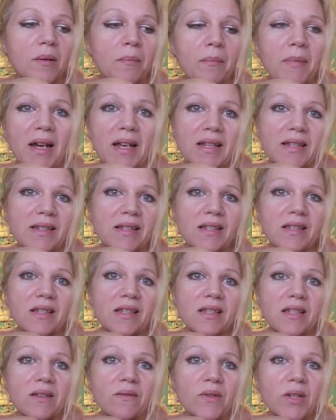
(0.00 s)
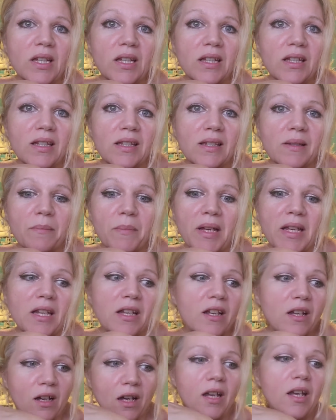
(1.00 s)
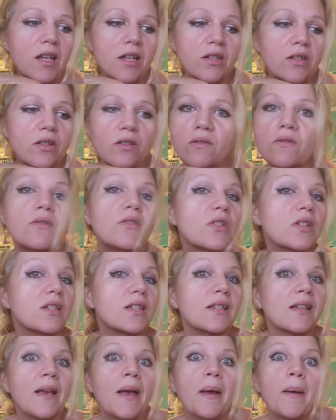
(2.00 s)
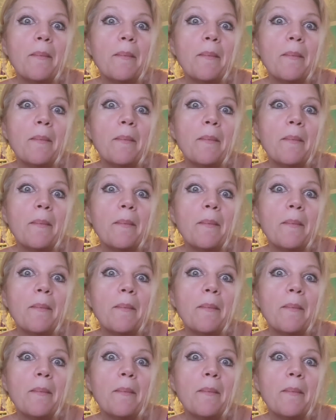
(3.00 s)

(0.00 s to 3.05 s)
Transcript: my sensitivities and my gut issues just